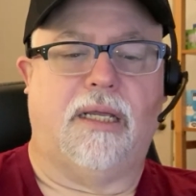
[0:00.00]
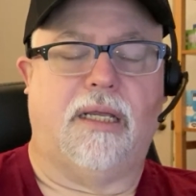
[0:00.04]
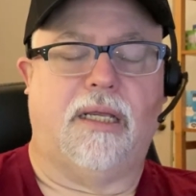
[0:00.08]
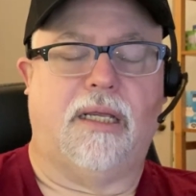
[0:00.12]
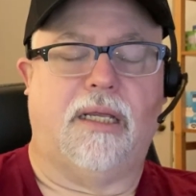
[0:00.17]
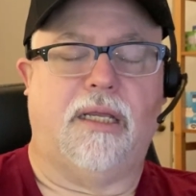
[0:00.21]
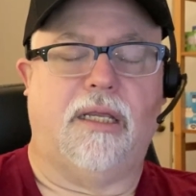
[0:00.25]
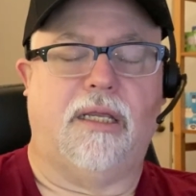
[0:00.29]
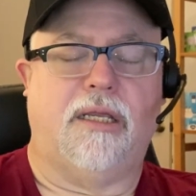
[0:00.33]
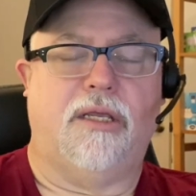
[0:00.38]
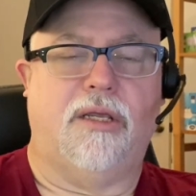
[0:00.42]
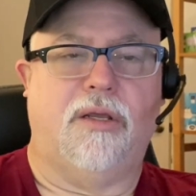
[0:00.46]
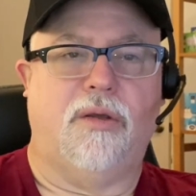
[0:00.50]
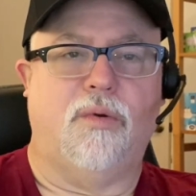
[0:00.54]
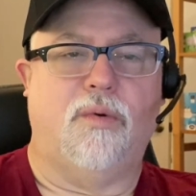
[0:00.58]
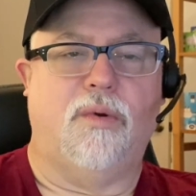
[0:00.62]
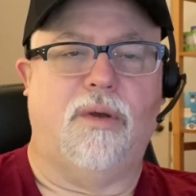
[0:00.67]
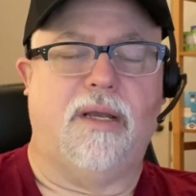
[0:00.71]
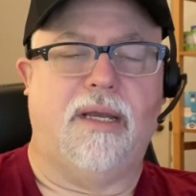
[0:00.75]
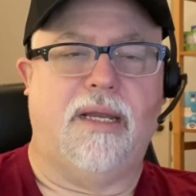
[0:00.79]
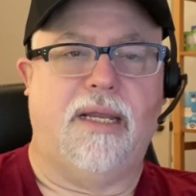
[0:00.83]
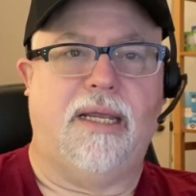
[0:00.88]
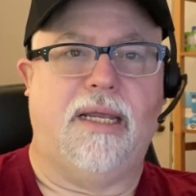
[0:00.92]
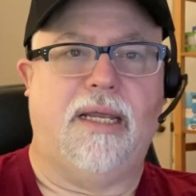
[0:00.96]
you
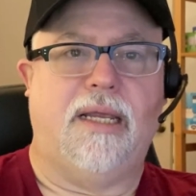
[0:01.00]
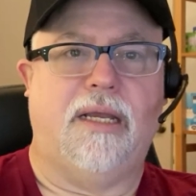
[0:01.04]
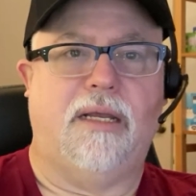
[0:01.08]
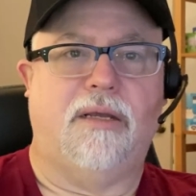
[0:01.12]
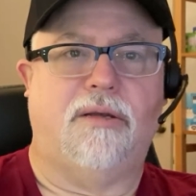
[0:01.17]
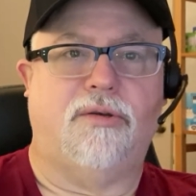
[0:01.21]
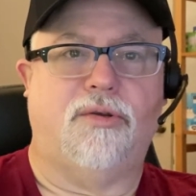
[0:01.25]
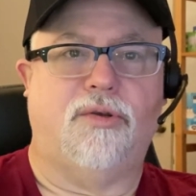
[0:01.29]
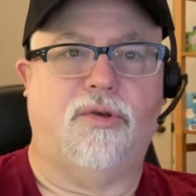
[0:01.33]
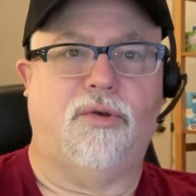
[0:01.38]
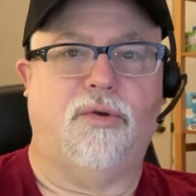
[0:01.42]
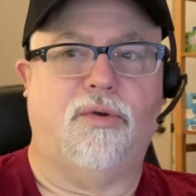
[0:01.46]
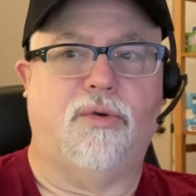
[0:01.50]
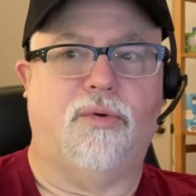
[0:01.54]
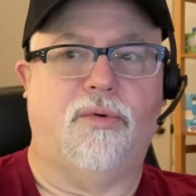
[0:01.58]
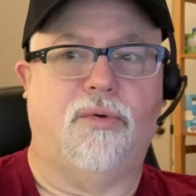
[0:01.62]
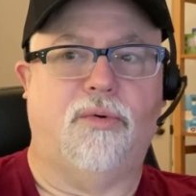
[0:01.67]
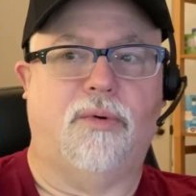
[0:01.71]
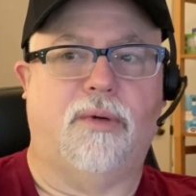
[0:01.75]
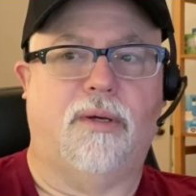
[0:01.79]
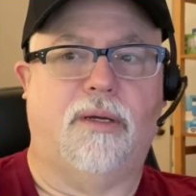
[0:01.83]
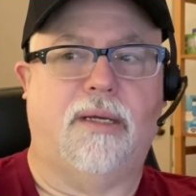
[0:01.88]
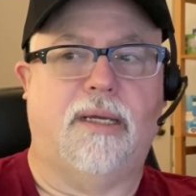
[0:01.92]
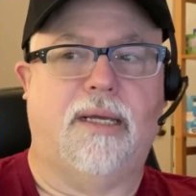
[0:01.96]
need
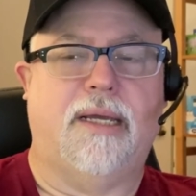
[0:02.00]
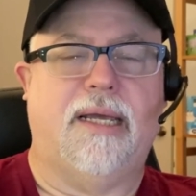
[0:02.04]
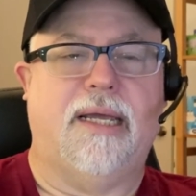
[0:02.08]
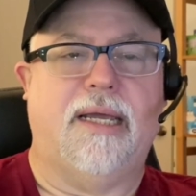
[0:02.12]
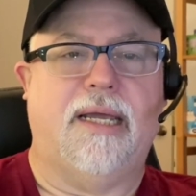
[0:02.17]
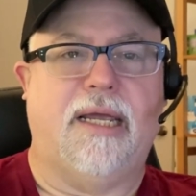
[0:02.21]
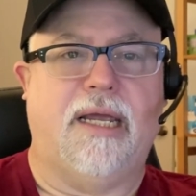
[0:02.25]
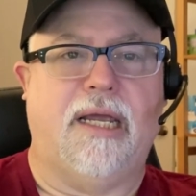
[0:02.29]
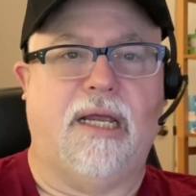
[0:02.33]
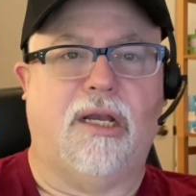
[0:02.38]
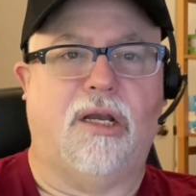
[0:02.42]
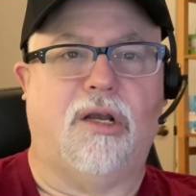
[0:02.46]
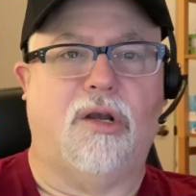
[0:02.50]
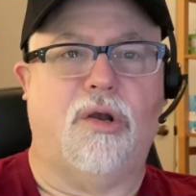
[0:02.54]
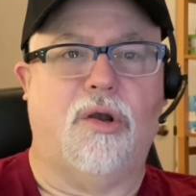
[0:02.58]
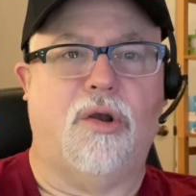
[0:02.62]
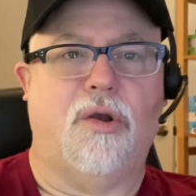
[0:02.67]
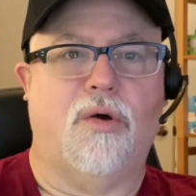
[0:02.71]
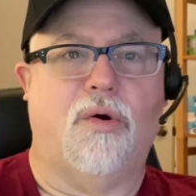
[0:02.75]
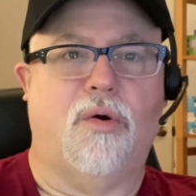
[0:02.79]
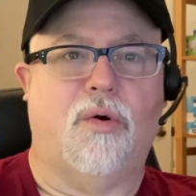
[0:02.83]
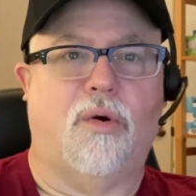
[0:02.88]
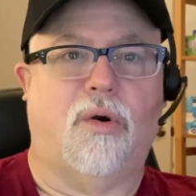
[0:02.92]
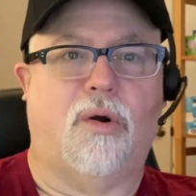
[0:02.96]
to
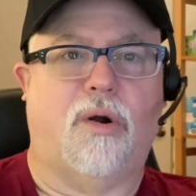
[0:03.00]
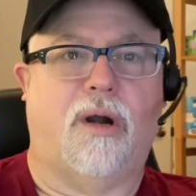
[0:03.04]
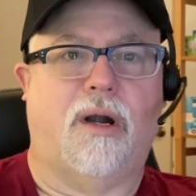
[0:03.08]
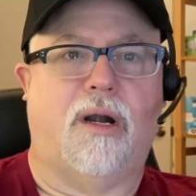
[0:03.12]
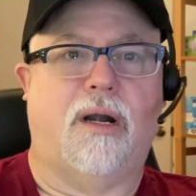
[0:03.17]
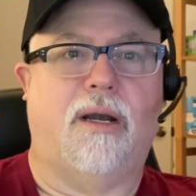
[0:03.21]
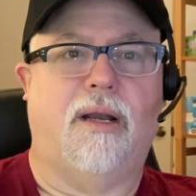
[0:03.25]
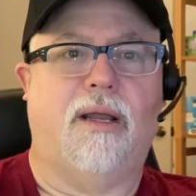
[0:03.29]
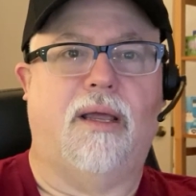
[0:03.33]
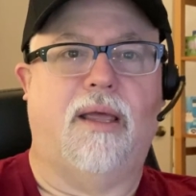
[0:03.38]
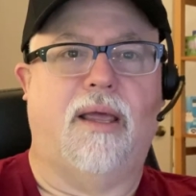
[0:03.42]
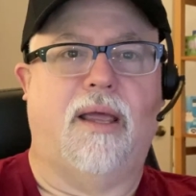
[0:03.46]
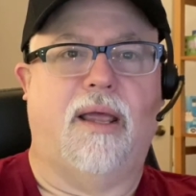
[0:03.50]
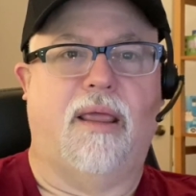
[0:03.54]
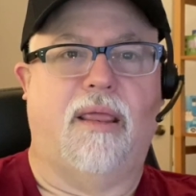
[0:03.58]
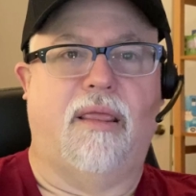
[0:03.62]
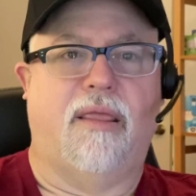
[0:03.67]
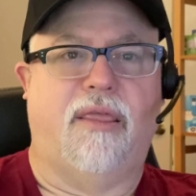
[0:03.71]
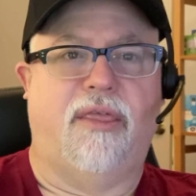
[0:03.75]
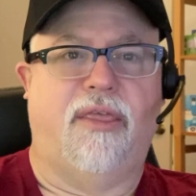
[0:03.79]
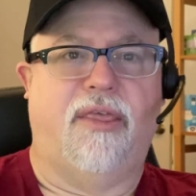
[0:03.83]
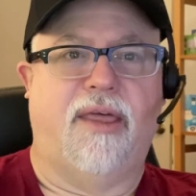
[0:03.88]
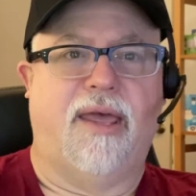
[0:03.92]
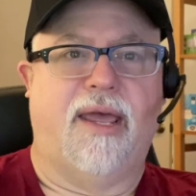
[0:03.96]
ignore
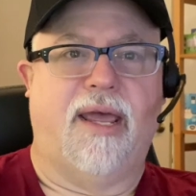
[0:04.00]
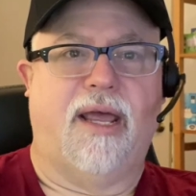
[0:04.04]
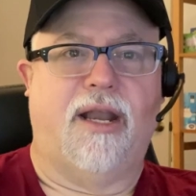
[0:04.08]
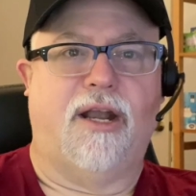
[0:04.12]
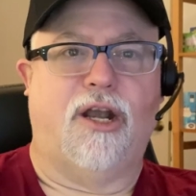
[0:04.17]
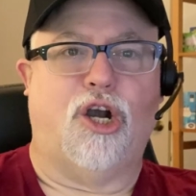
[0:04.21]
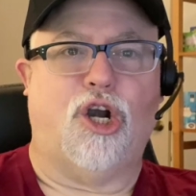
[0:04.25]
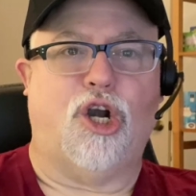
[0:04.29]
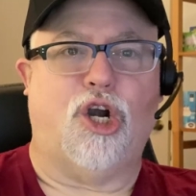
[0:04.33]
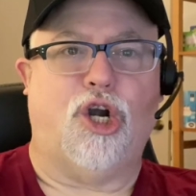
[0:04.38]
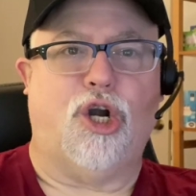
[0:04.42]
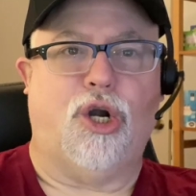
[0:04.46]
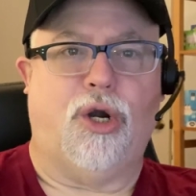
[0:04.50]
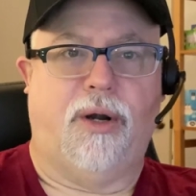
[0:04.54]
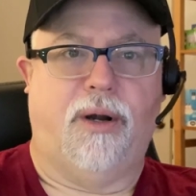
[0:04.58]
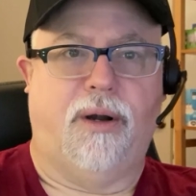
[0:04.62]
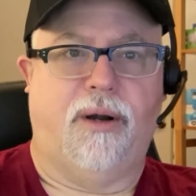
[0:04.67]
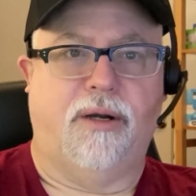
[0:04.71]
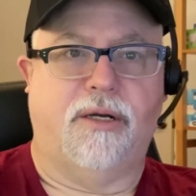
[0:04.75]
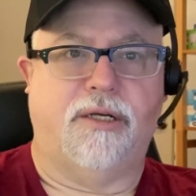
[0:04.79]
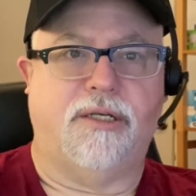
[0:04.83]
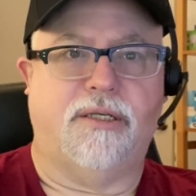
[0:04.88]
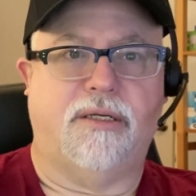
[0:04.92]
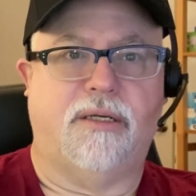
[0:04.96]
that
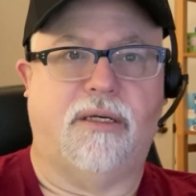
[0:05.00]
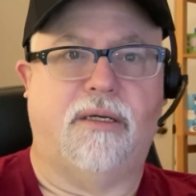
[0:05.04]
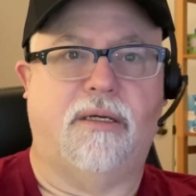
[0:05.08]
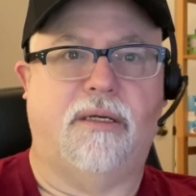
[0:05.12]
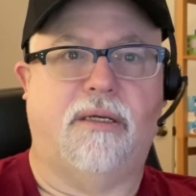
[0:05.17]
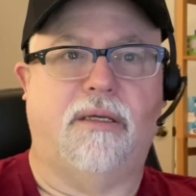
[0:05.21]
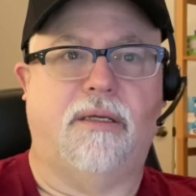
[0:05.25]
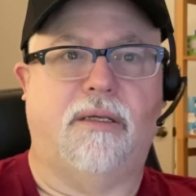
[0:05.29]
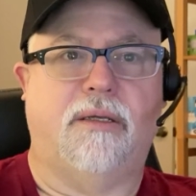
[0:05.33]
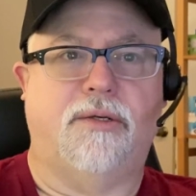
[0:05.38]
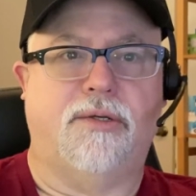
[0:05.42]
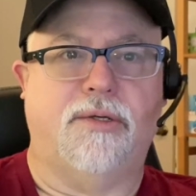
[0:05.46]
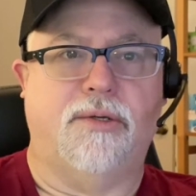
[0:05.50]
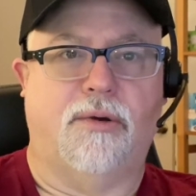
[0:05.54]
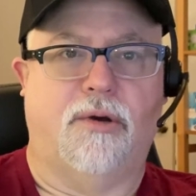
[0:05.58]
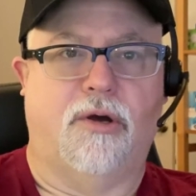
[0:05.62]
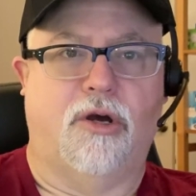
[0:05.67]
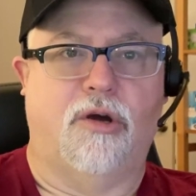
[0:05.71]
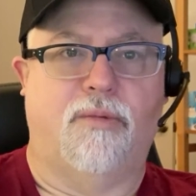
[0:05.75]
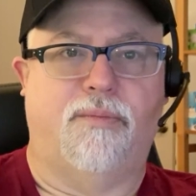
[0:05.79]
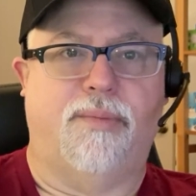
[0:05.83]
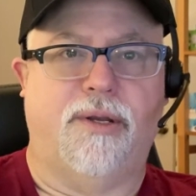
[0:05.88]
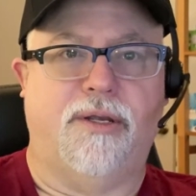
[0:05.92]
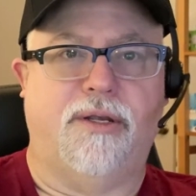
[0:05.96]
urge to
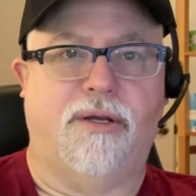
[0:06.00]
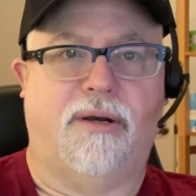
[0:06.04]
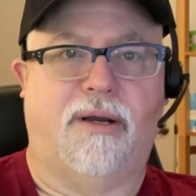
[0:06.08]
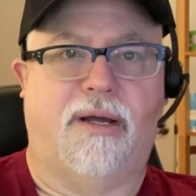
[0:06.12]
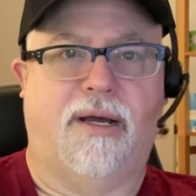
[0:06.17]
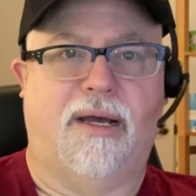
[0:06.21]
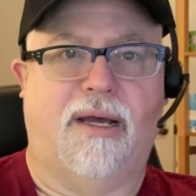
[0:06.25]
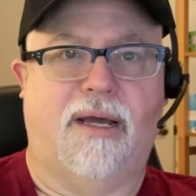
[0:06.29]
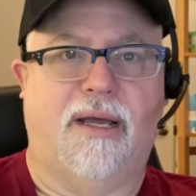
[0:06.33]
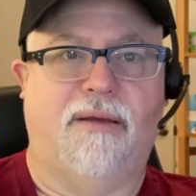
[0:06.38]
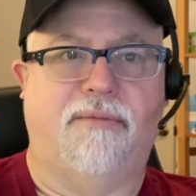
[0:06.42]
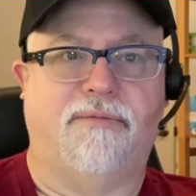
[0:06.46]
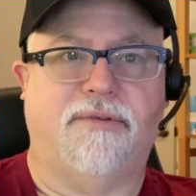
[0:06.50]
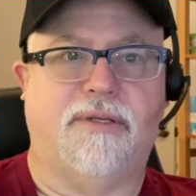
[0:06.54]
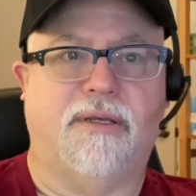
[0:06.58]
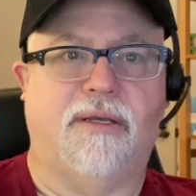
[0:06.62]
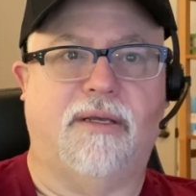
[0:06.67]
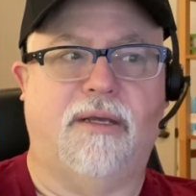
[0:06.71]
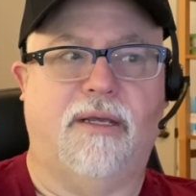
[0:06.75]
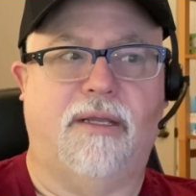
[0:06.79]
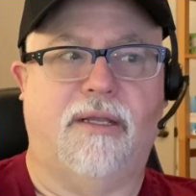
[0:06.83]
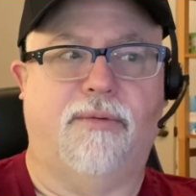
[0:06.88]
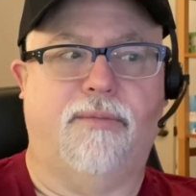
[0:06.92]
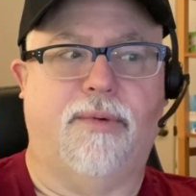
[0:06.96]
open your hives
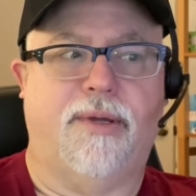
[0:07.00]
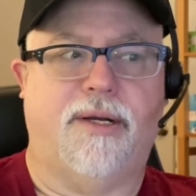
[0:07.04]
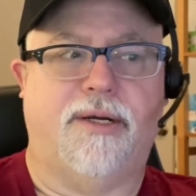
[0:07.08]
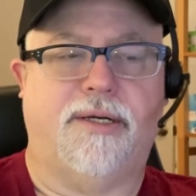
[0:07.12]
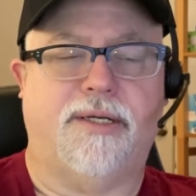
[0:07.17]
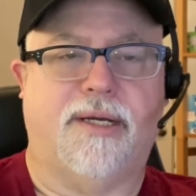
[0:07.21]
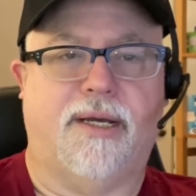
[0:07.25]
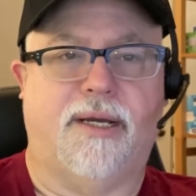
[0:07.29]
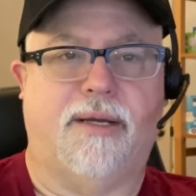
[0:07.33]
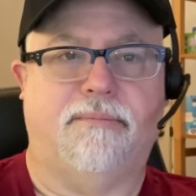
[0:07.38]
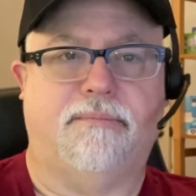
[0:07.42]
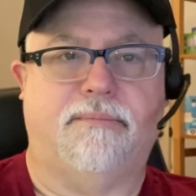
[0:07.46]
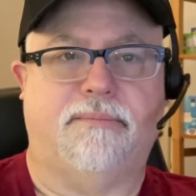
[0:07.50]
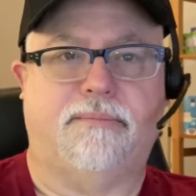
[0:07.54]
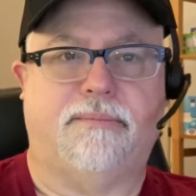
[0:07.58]
in the wintertime.